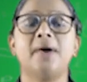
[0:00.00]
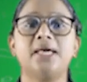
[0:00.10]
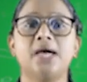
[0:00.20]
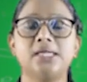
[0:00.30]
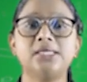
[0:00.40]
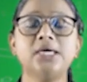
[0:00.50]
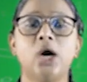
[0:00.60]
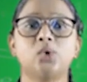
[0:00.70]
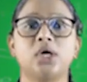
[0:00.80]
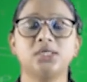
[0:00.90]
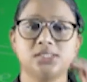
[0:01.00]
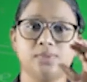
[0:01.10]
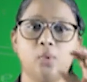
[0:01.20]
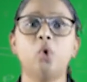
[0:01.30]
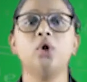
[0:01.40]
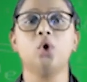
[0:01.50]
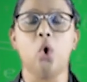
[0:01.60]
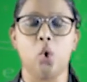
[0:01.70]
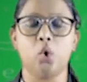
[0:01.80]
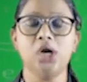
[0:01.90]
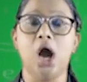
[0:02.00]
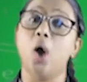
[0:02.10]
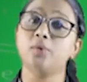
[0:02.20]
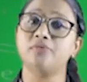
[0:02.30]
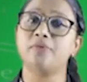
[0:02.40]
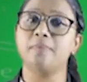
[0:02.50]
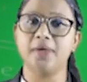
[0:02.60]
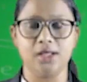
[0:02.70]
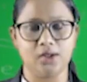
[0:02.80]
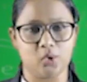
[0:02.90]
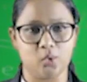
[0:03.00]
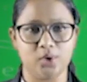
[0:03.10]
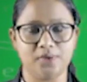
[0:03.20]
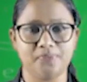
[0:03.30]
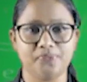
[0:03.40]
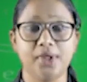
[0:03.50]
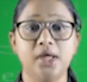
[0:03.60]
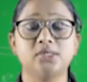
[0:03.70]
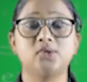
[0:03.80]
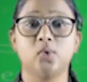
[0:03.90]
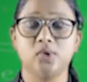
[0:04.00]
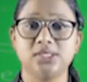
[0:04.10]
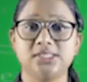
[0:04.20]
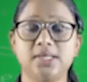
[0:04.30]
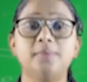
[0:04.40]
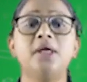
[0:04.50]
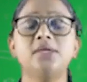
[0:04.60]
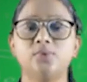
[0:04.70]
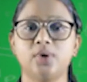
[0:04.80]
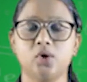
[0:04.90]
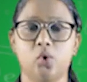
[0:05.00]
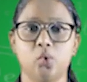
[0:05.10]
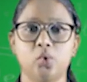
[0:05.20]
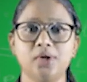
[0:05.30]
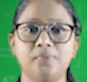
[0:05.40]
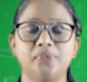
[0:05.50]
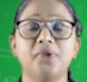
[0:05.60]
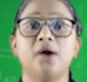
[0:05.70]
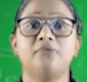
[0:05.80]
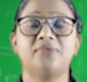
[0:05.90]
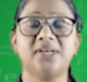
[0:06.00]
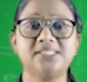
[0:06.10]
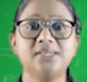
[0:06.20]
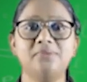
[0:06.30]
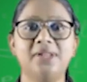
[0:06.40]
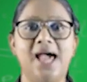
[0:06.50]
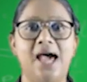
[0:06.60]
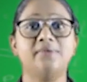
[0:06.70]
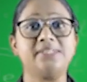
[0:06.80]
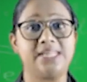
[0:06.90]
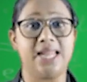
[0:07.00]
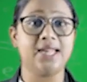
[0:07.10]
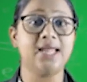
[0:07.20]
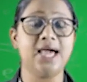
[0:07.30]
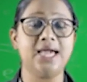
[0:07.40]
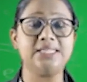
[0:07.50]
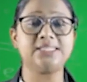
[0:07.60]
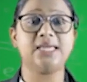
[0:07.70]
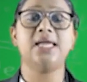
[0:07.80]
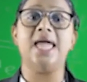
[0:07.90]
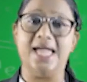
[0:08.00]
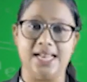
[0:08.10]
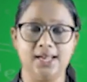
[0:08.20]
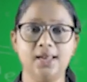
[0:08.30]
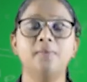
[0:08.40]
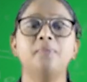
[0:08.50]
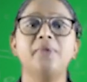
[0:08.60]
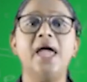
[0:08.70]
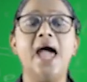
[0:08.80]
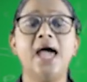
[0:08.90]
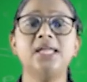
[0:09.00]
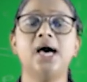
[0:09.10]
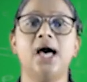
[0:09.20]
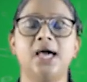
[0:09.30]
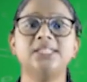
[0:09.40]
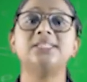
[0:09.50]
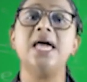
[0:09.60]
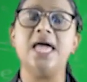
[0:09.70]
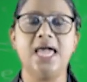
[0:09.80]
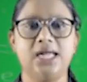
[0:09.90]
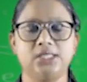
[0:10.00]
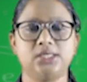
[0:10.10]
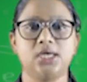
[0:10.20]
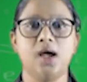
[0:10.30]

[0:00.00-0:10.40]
by cutting out a small cone out of a bigger cone. So, similar to a cone, a frustum will have a slant height L and a height H.